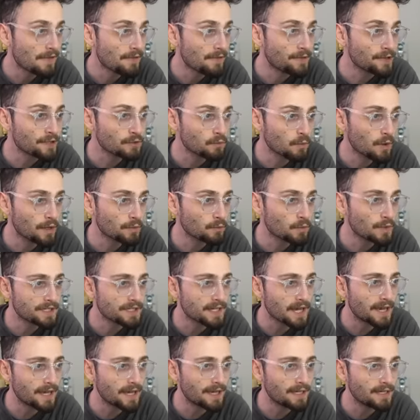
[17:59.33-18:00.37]
This one was
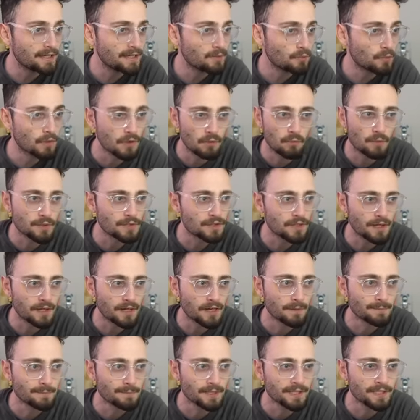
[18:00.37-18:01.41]
a
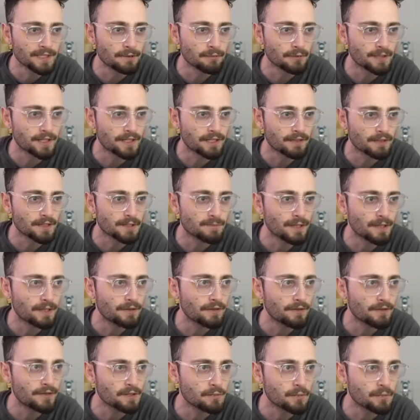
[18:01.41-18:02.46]
completely ridiculous
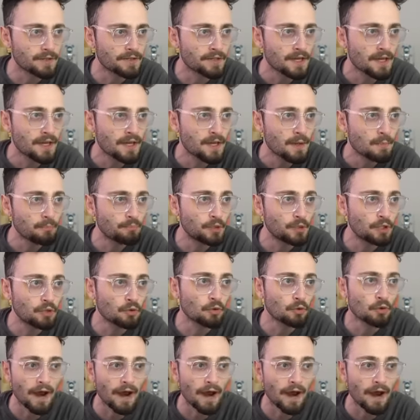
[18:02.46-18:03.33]
blunder. This was pure